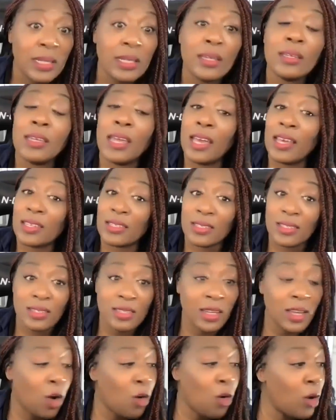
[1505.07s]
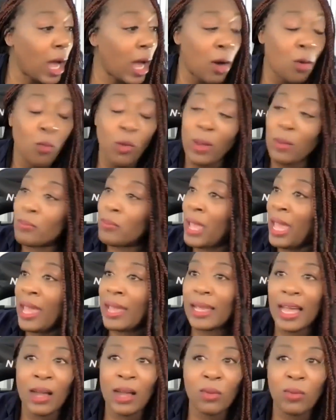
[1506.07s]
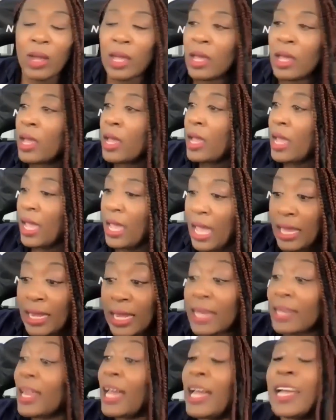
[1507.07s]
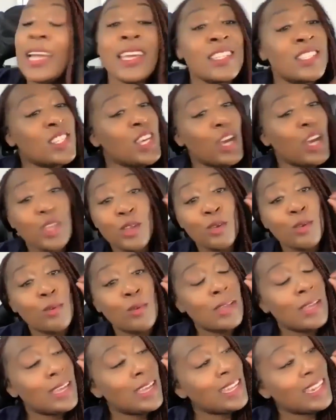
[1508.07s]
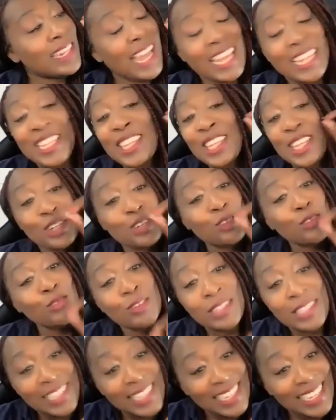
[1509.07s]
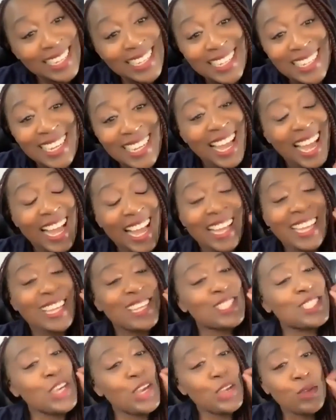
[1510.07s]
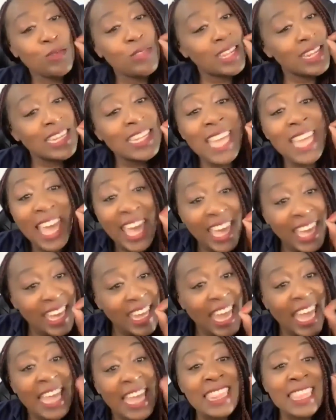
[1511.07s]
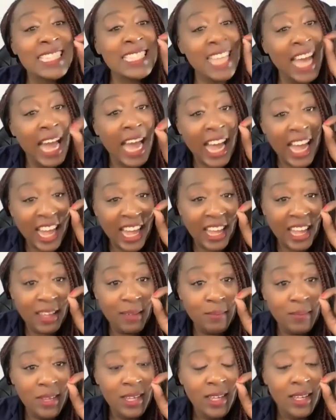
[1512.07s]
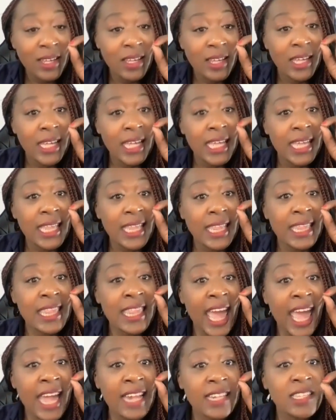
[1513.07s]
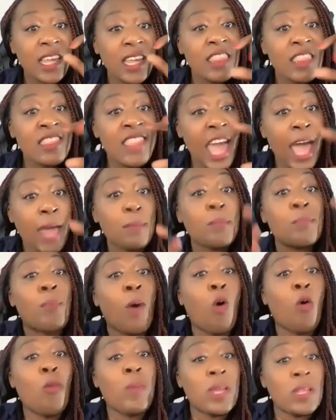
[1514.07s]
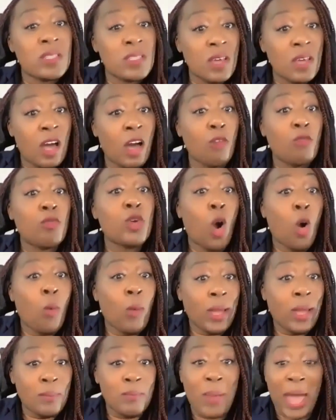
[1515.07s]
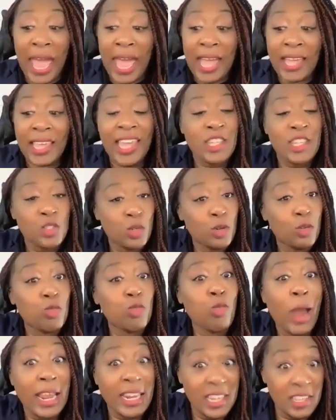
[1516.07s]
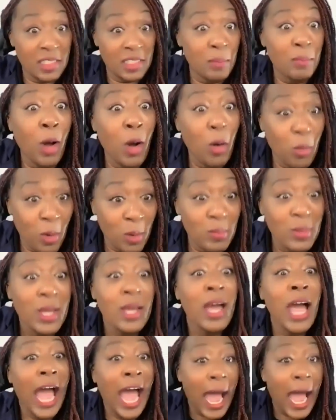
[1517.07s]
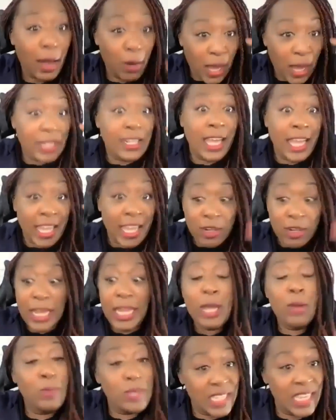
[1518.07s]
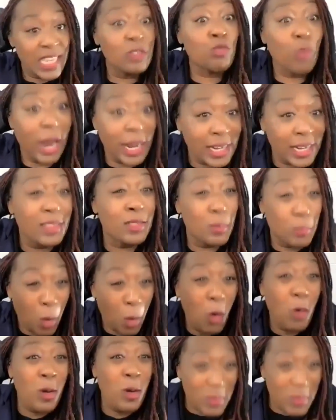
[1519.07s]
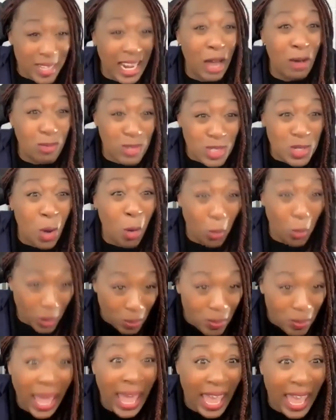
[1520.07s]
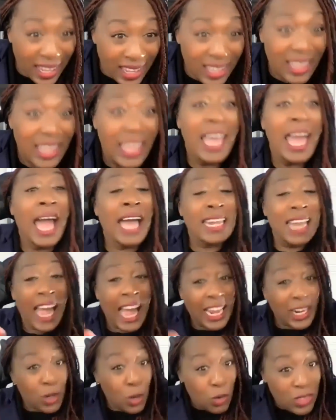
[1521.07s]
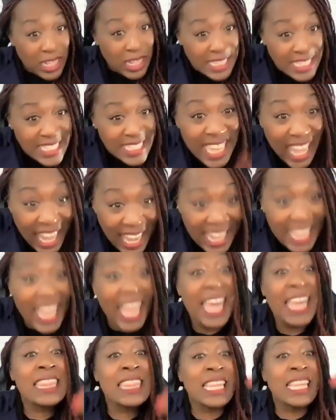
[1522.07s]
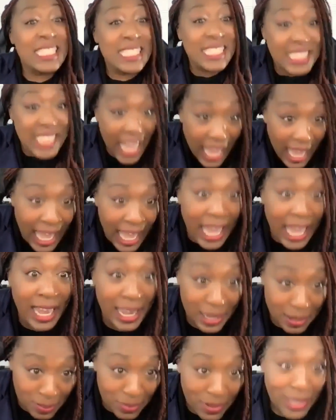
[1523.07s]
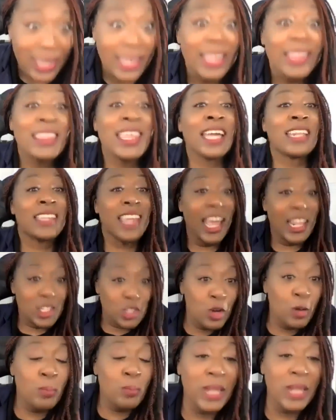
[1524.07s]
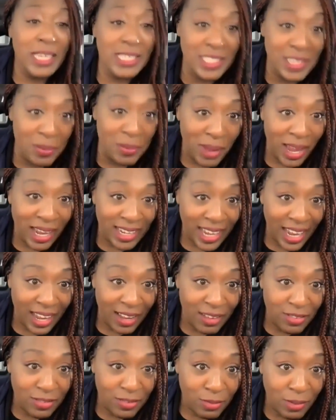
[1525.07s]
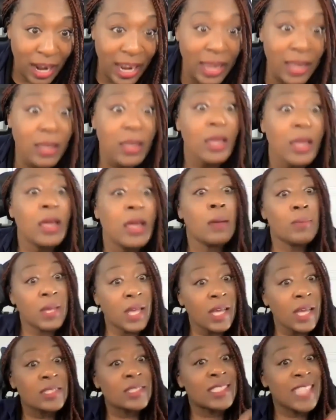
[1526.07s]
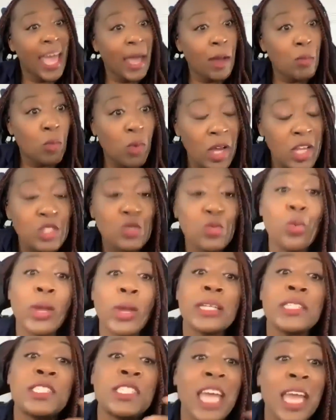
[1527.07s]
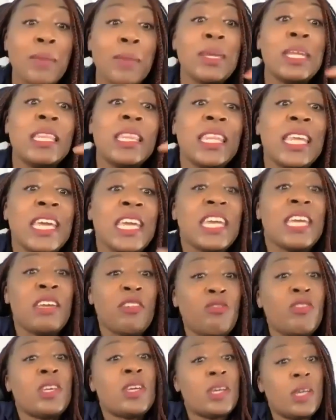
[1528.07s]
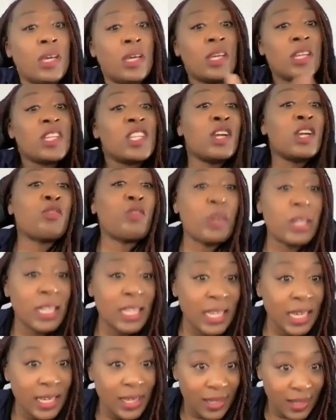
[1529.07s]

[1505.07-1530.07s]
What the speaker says: Yes. I went back out, and I can tell you, like, literally, I can tell you the day and the time that moment of going back and sort of writing the poem. And it was in writing the poem that I was going back. And I know the day and the time that took place in my life, right? Because that was when Jamie lived differently.